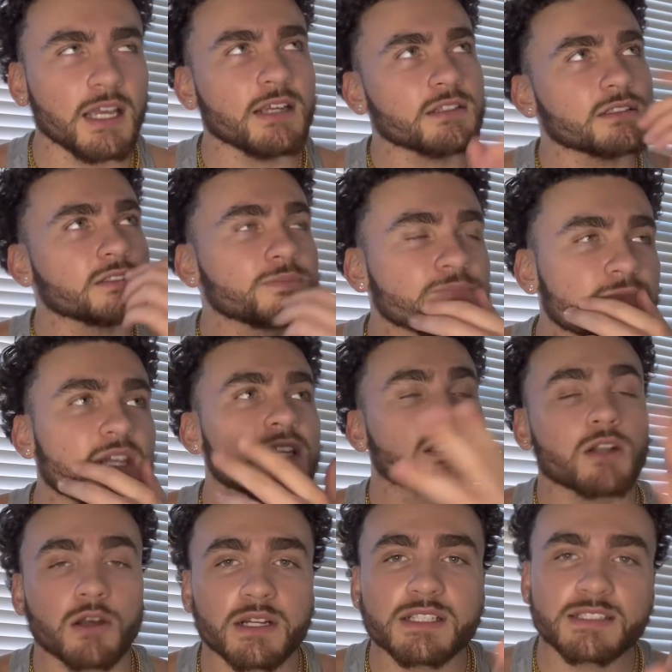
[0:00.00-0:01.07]
Actually,
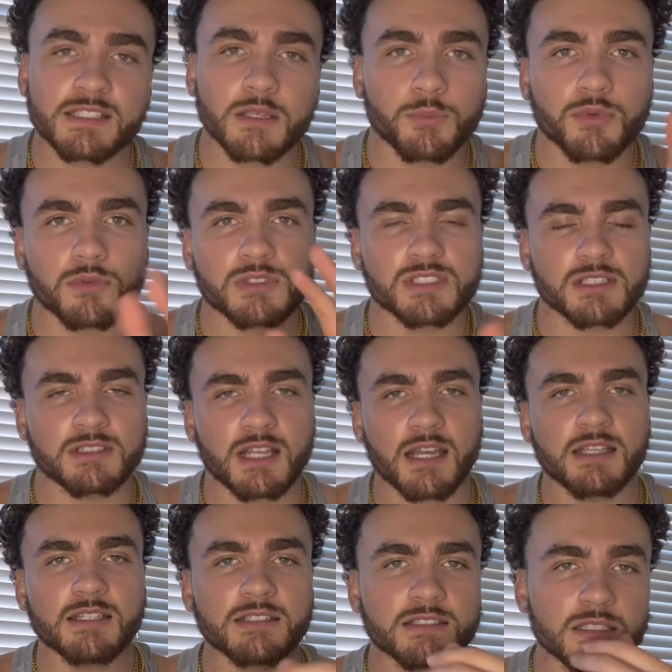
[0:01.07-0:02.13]
no, it's simple. It's just
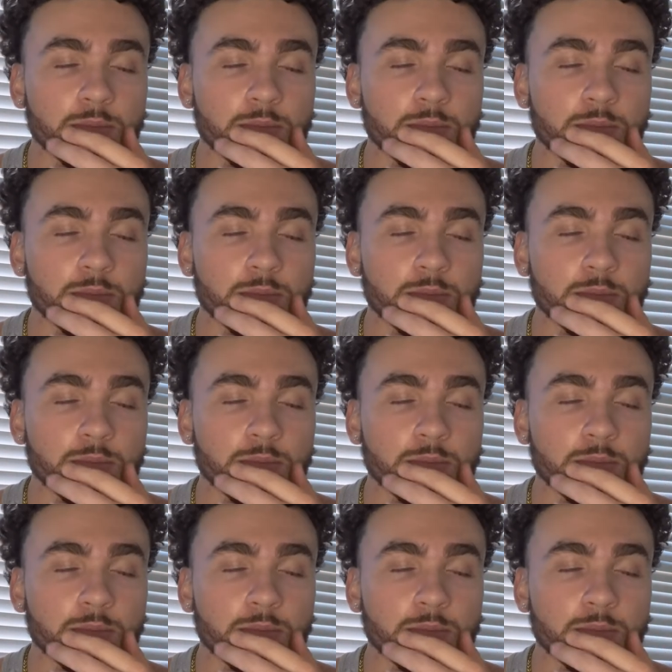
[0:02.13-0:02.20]
not easy.